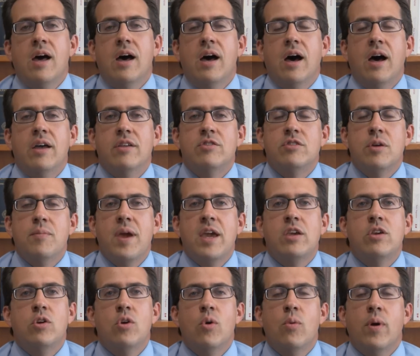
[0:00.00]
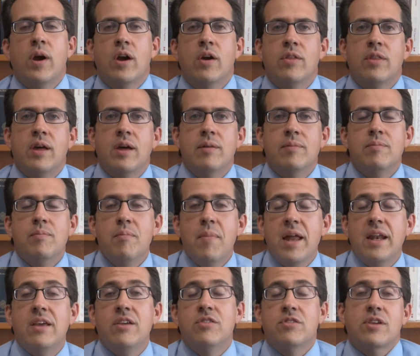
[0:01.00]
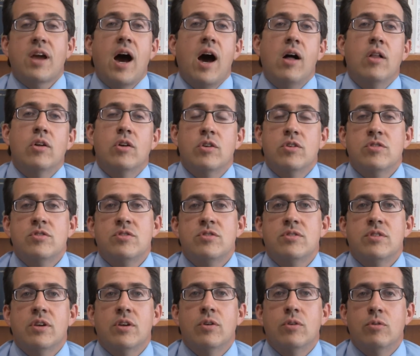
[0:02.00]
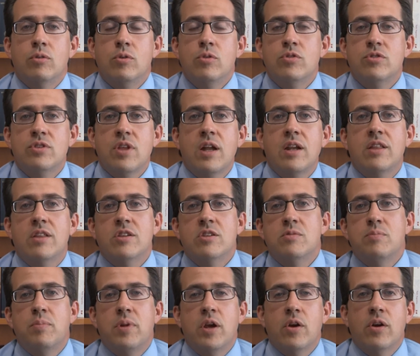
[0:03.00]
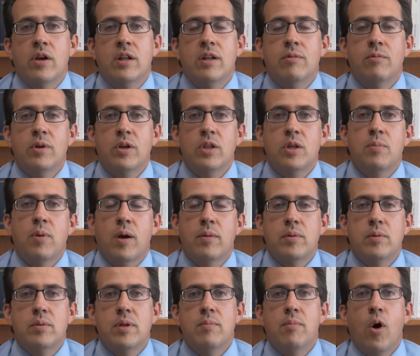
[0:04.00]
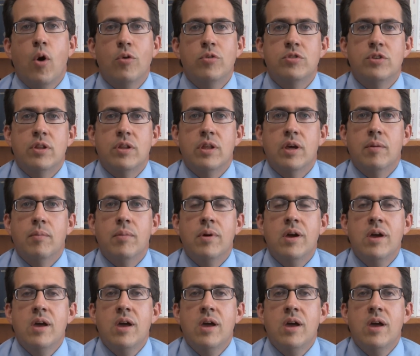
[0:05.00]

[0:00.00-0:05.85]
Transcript: uh, is to make you aware that many scholars who study this period, and really probably most of them,